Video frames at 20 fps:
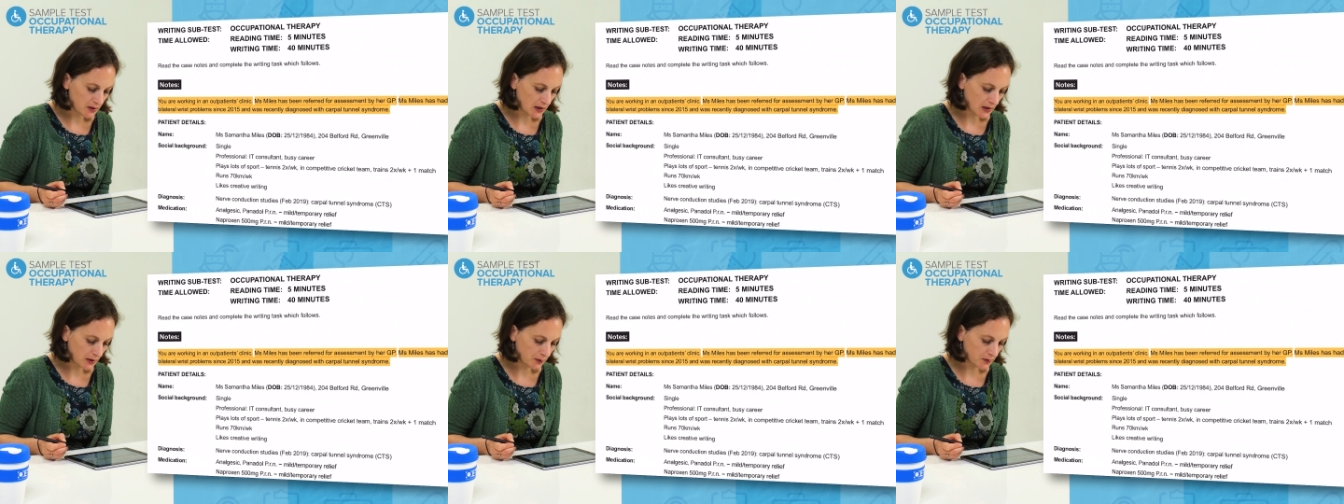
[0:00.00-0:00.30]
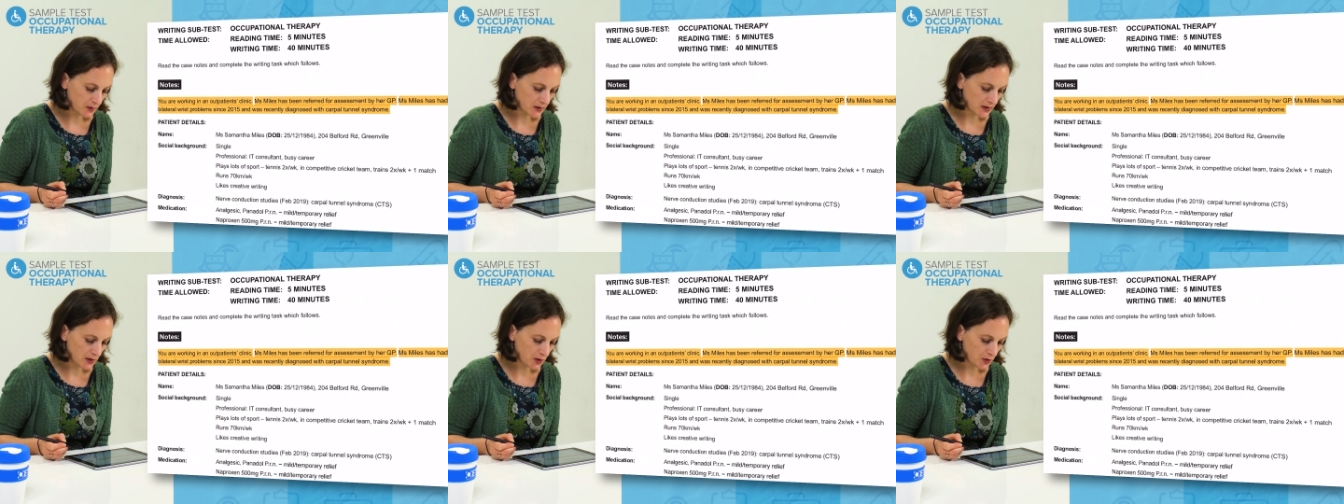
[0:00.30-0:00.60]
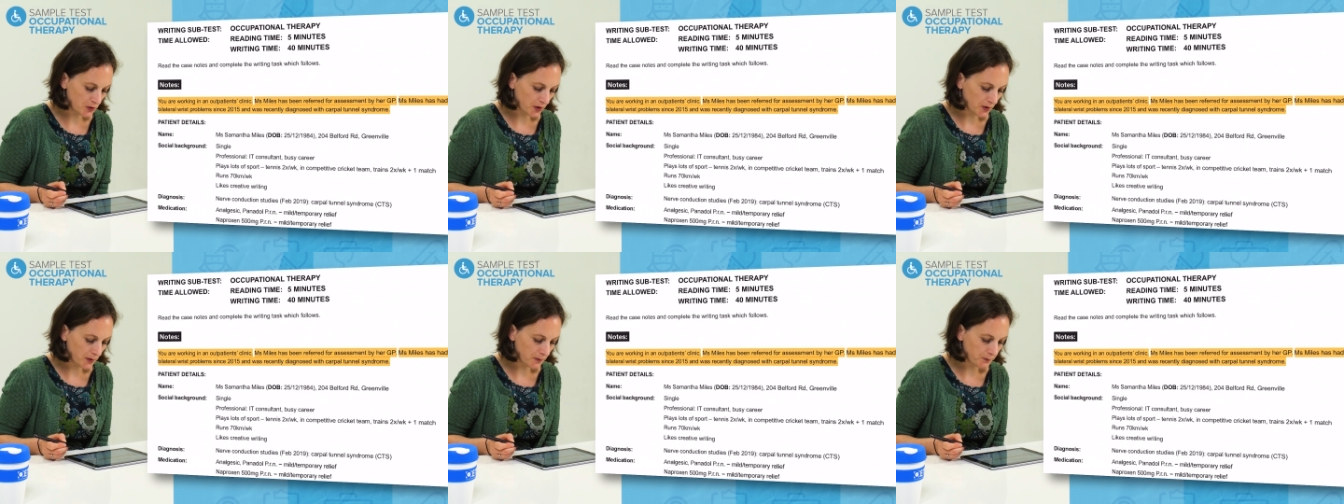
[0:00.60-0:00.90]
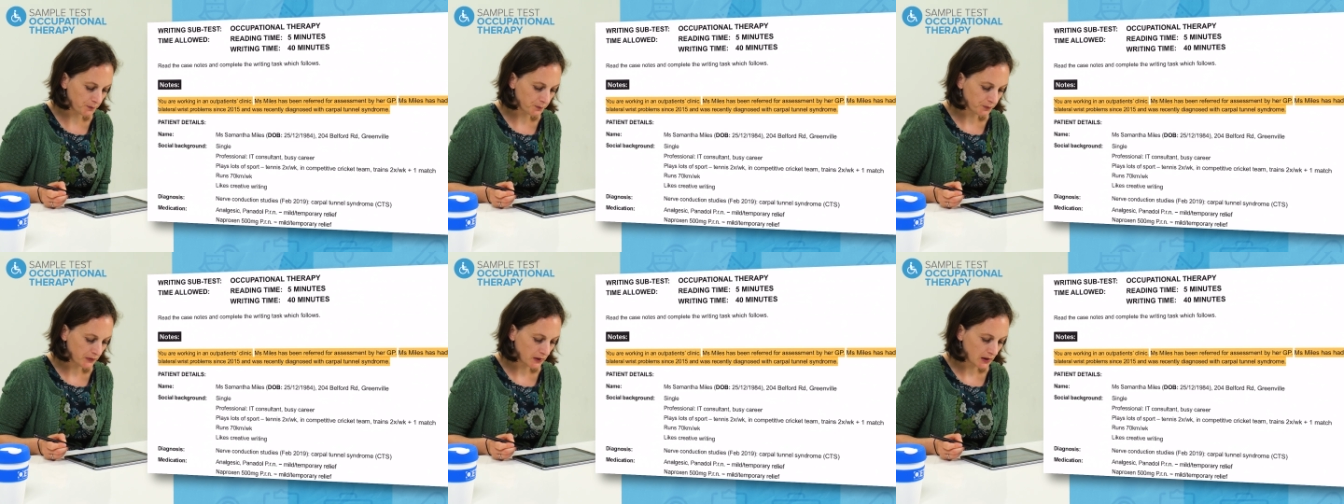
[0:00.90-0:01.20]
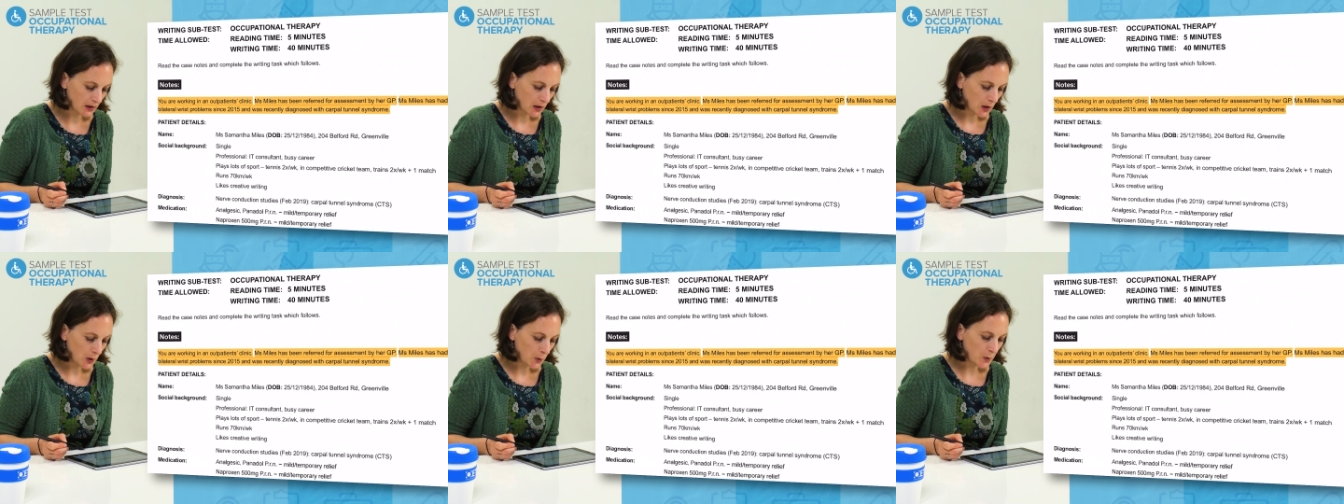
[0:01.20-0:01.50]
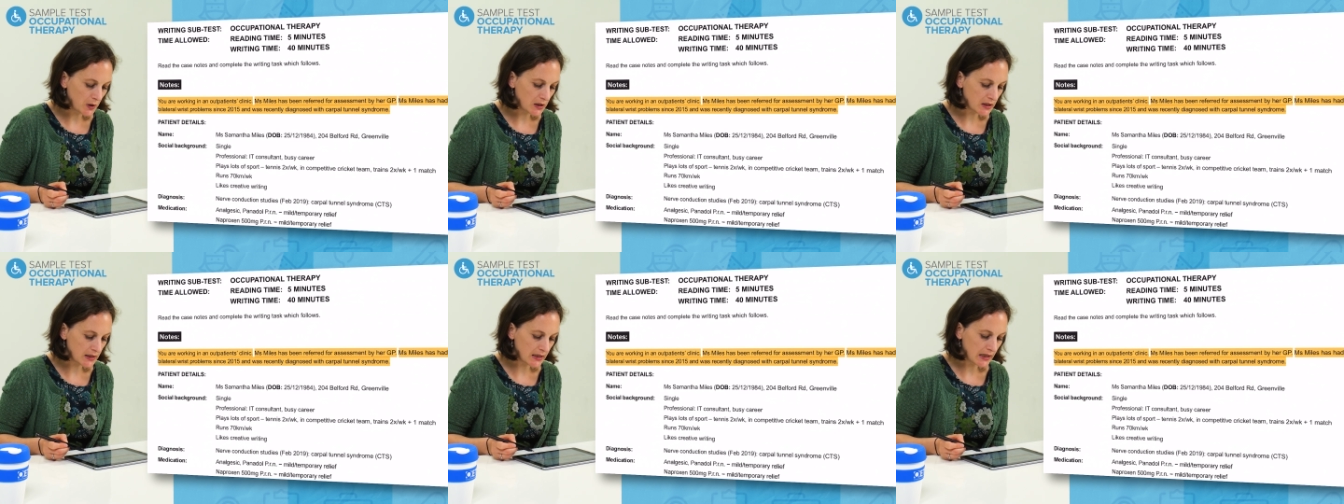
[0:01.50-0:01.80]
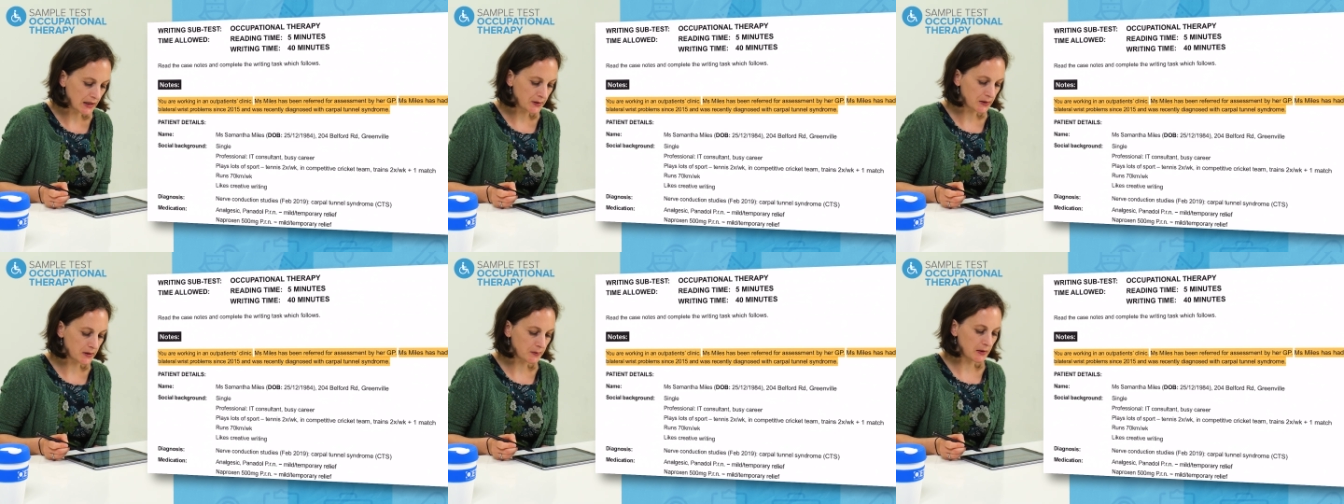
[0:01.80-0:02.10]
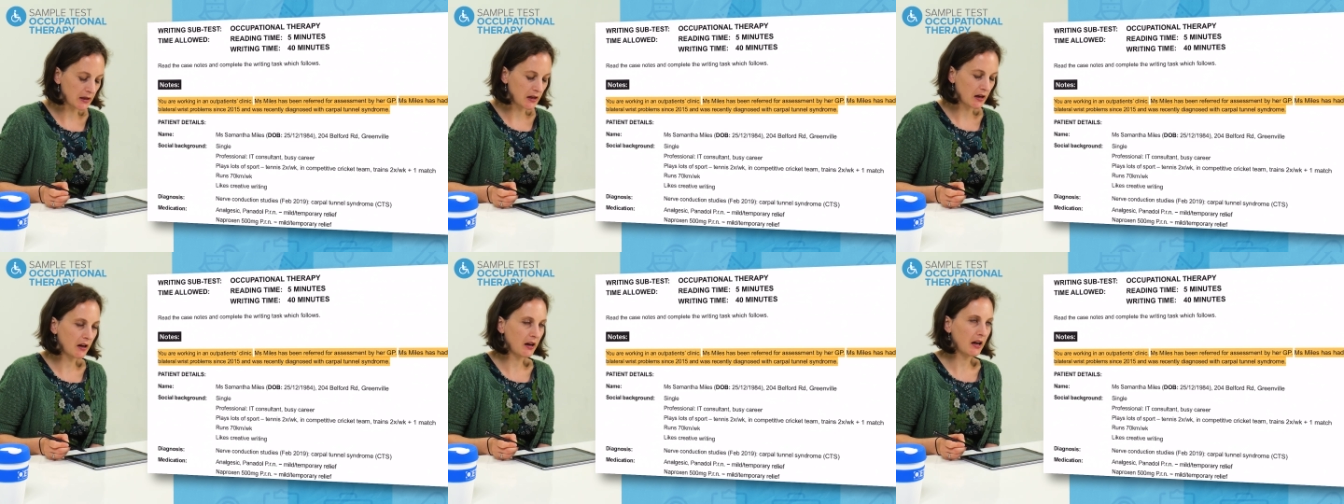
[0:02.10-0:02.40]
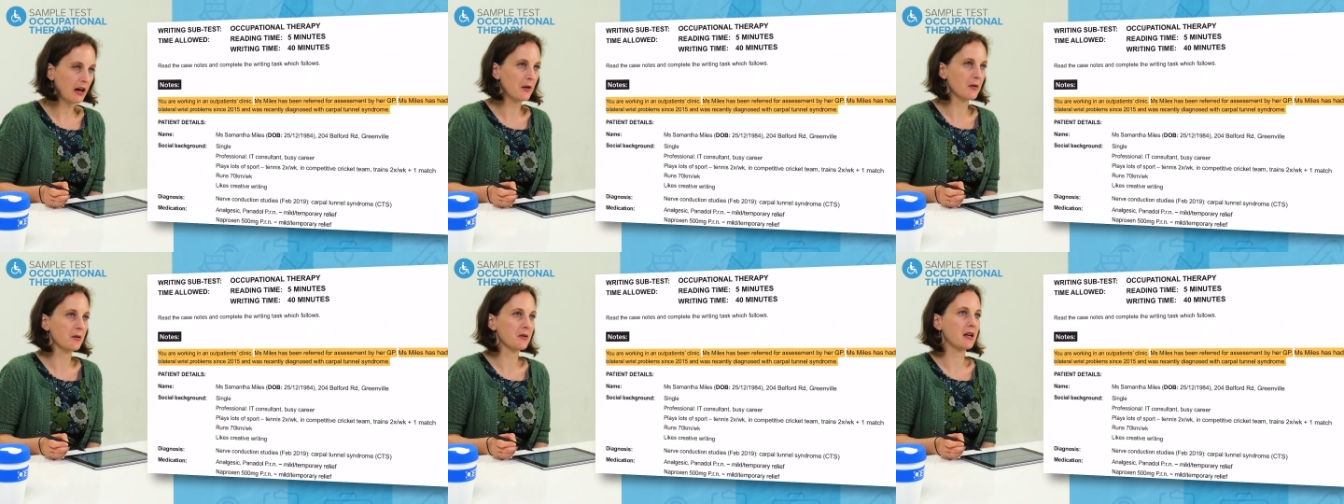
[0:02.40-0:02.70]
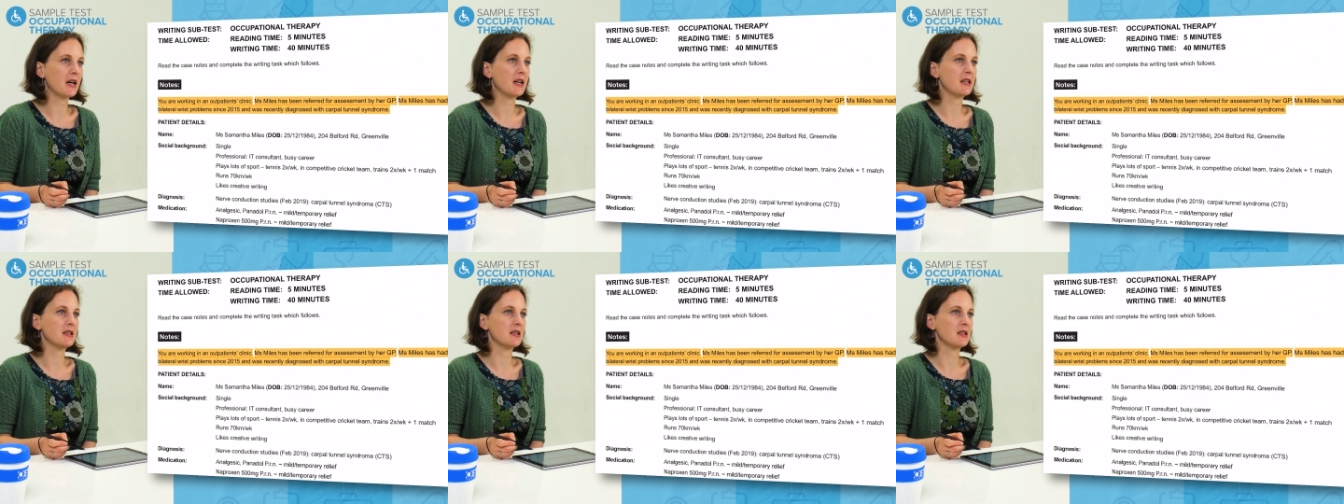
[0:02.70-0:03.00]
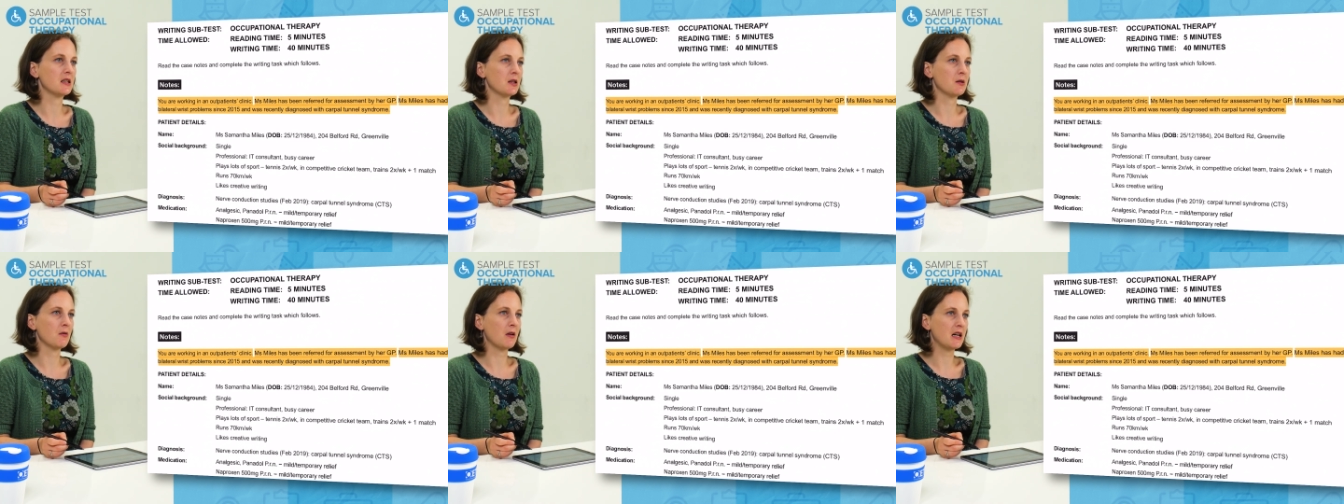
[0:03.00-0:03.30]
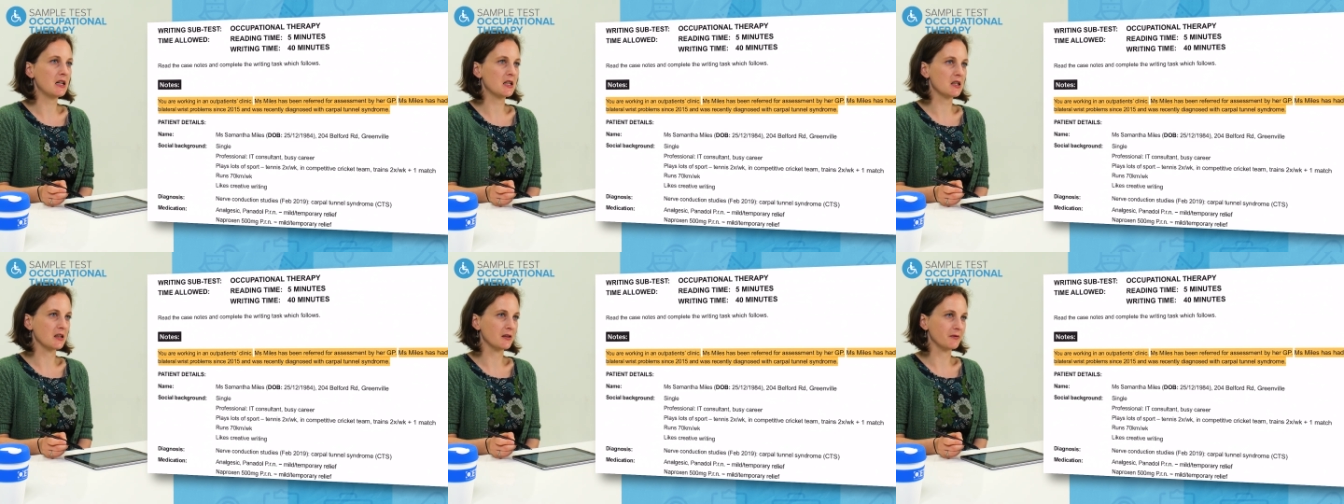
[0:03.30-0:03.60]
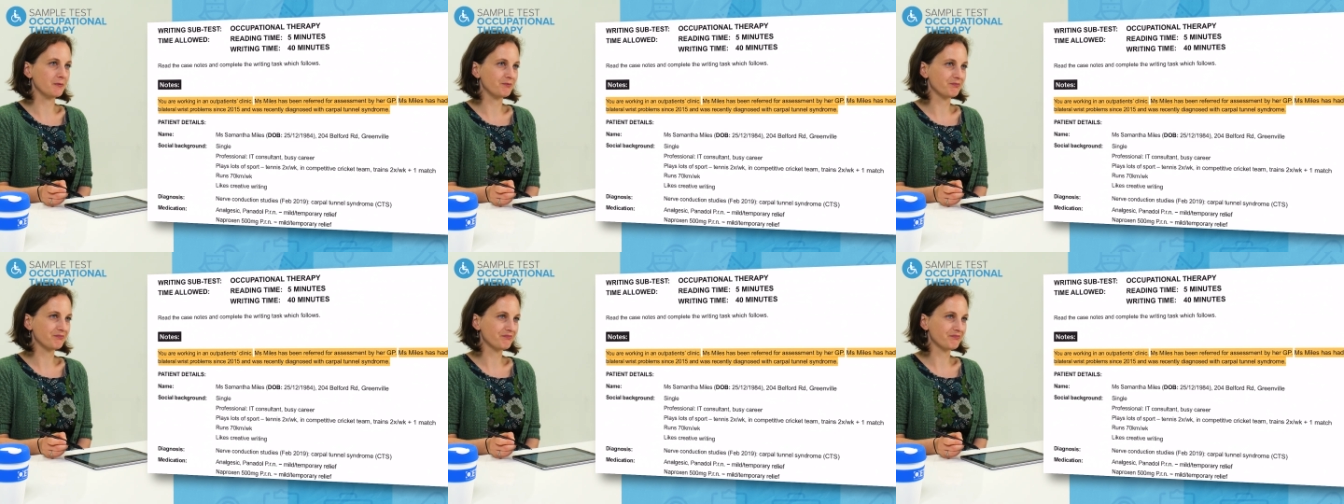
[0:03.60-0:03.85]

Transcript: tunnel syndrome, which tells me her healthcare situation.